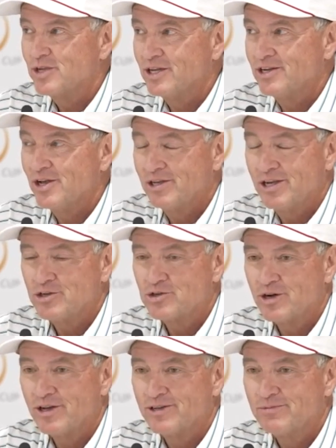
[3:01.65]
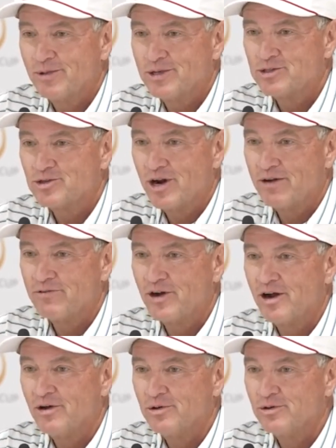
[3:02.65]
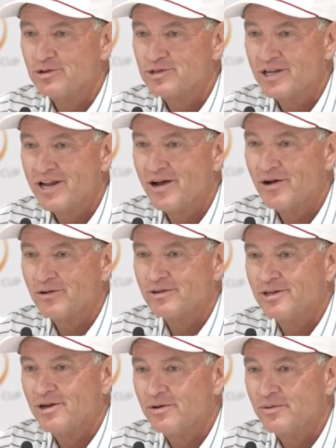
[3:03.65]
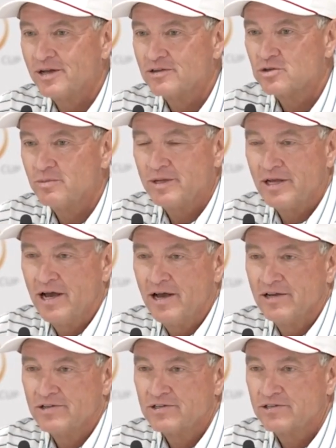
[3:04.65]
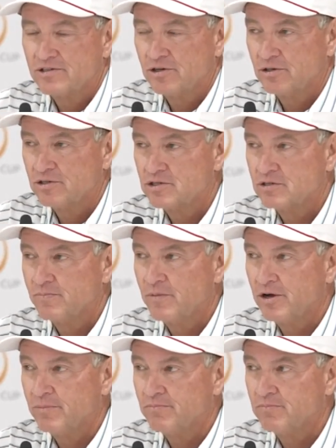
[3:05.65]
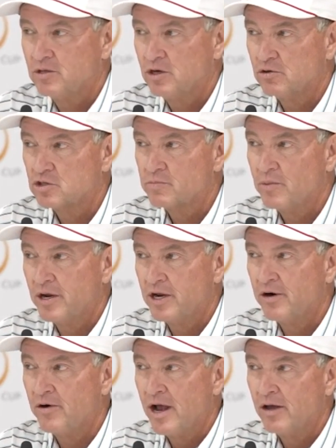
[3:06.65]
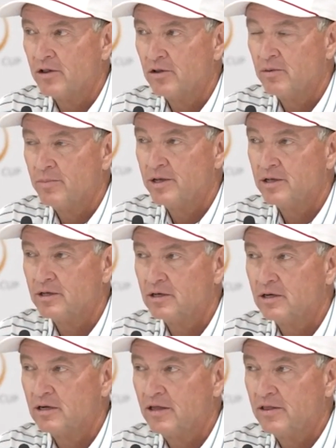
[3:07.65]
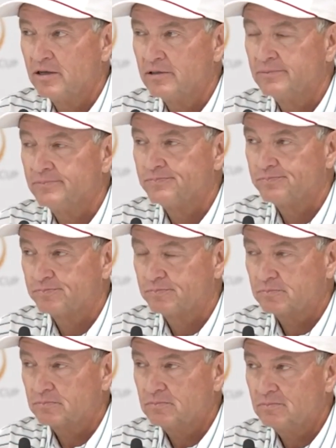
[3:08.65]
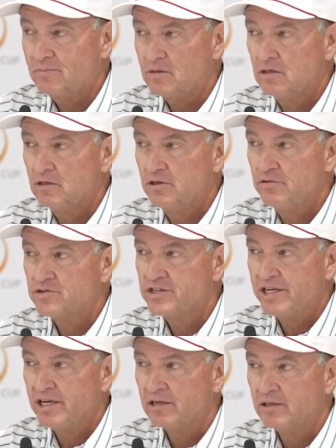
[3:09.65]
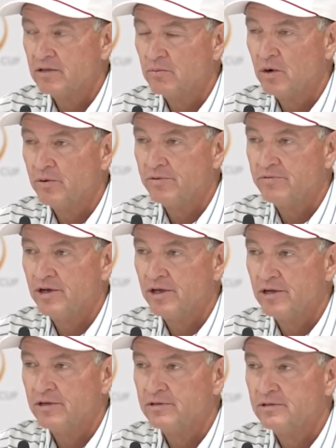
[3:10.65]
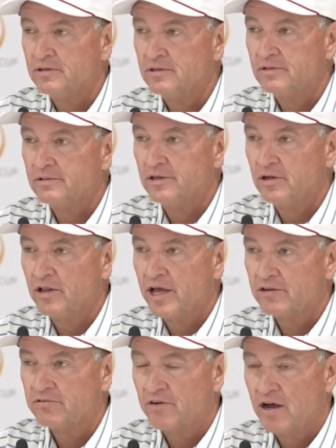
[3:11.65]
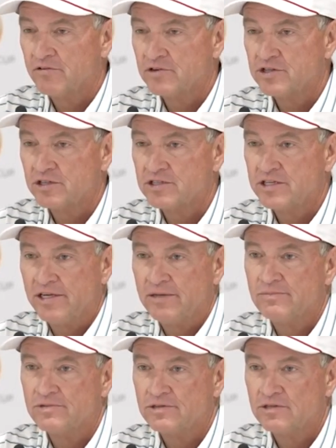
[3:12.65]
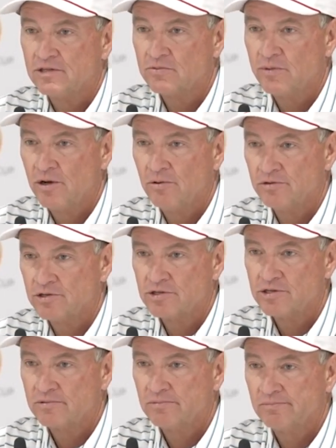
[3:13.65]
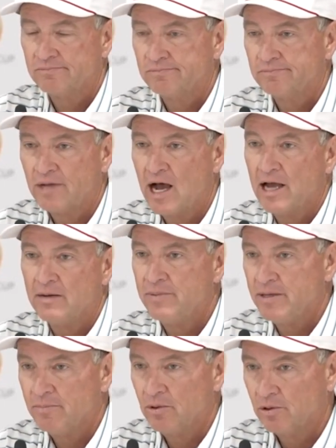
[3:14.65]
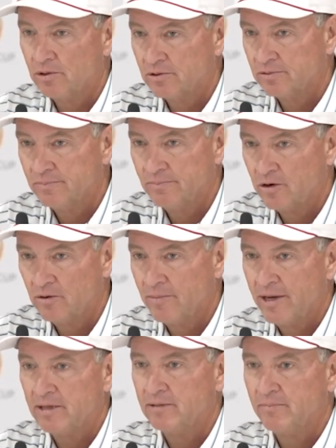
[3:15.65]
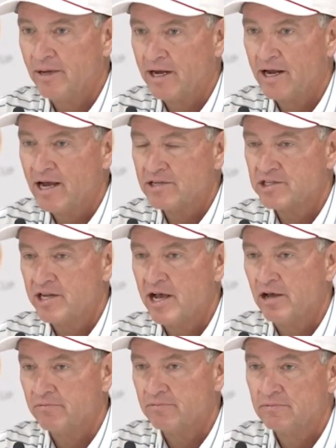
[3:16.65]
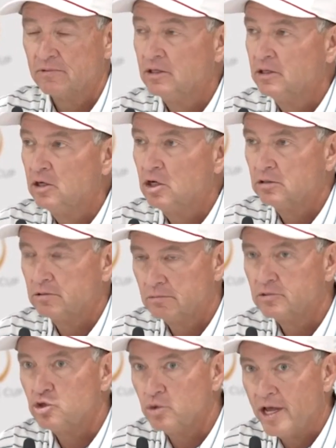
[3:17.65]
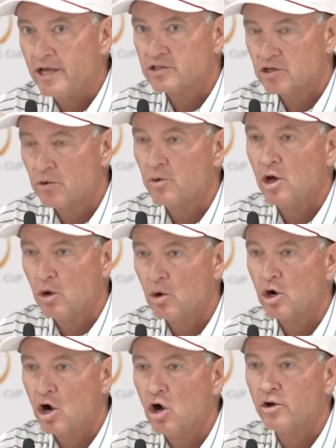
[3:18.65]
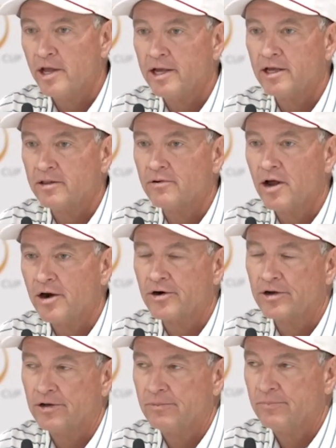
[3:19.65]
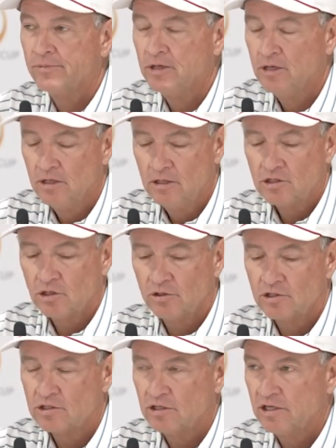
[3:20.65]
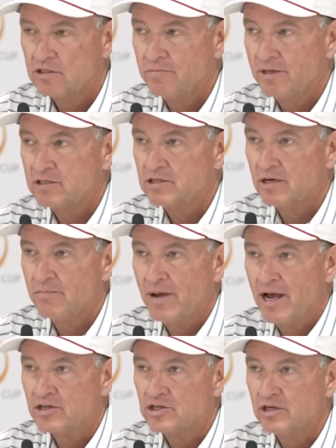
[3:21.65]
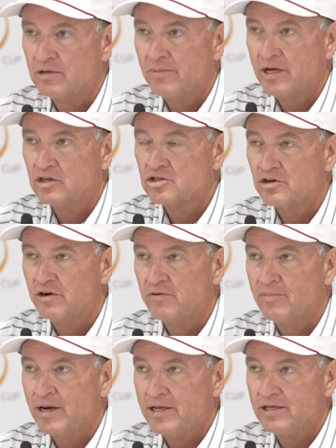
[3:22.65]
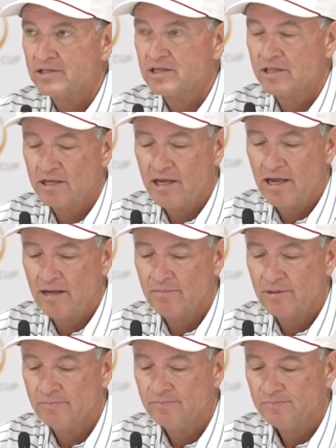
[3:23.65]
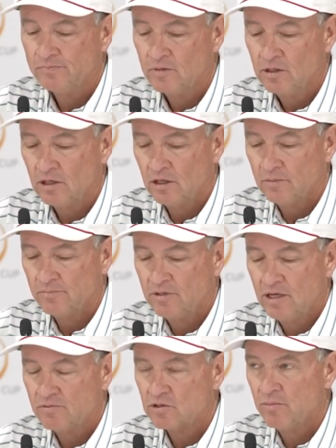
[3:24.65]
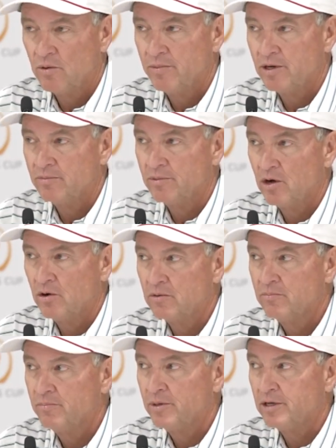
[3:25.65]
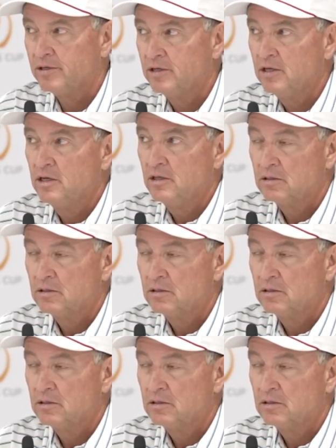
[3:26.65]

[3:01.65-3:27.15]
said yesterday, the plan is to try to figure out who to sit out. You know, we got so many guys. So it's, you know, spreading it around a little bit. I think you've seen it in what we've done, you know, last five or six teams, is we don't just hide people or make a guy sit out 2 days in a row or all day in the Ryder Cup. So it's mixing and matching and making sure everybody gets in the game and keep some momentum going. But